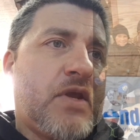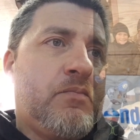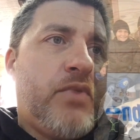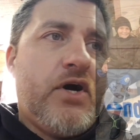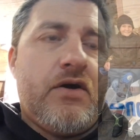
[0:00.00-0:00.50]

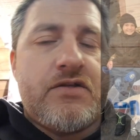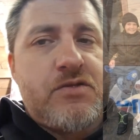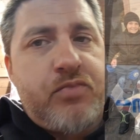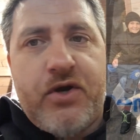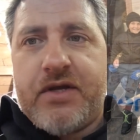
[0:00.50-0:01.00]
But it's
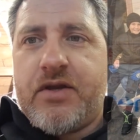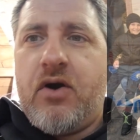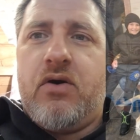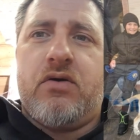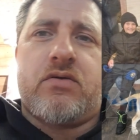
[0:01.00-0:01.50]
a pretty
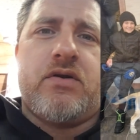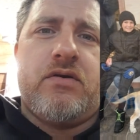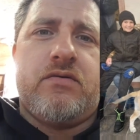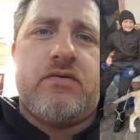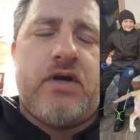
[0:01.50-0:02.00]
dog.
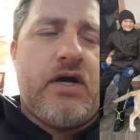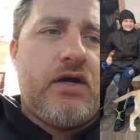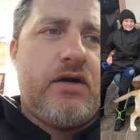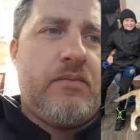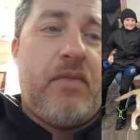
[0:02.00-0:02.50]

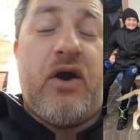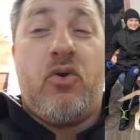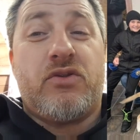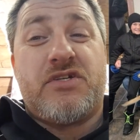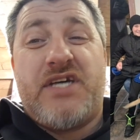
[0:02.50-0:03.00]
My
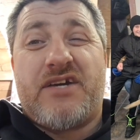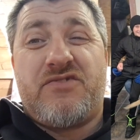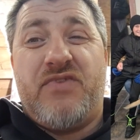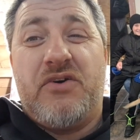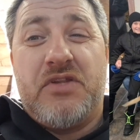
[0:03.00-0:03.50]
oldest actually
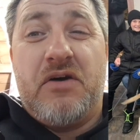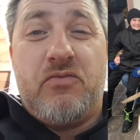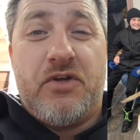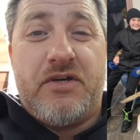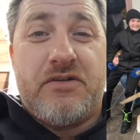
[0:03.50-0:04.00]
fell in love
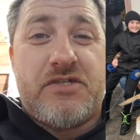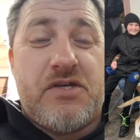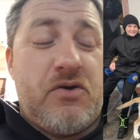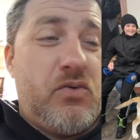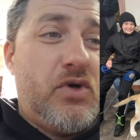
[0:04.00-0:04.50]
with it.
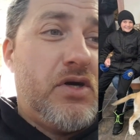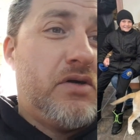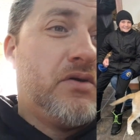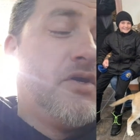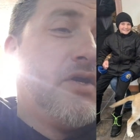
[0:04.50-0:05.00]

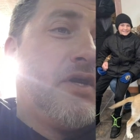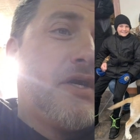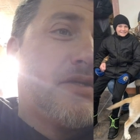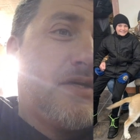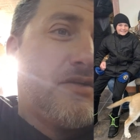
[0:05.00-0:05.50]
So,
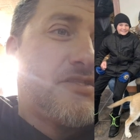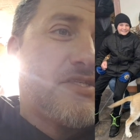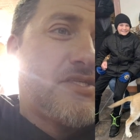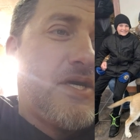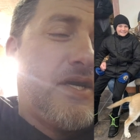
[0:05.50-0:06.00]
needless to
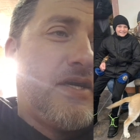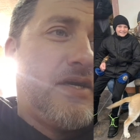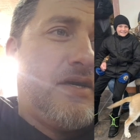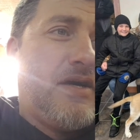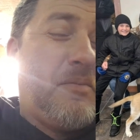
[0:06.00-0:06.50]

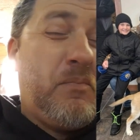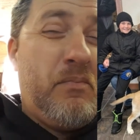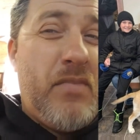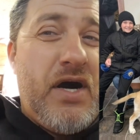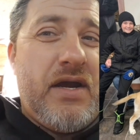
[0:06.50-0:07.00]
say, I
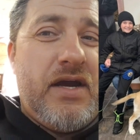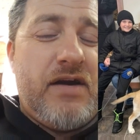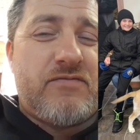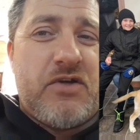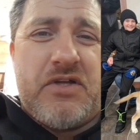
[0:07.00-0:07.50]
might
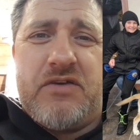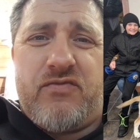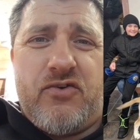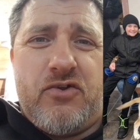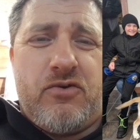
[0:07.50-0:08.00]
have to leave
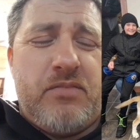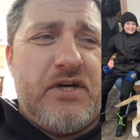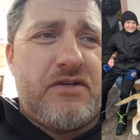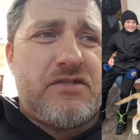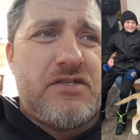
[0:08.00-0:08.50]
for a little
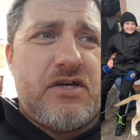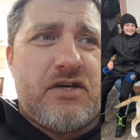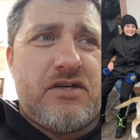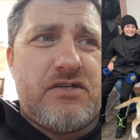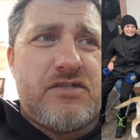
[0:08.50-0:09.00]
bit
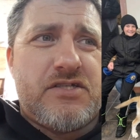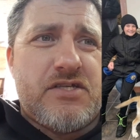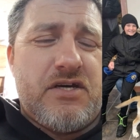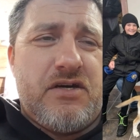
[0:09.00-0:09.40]
because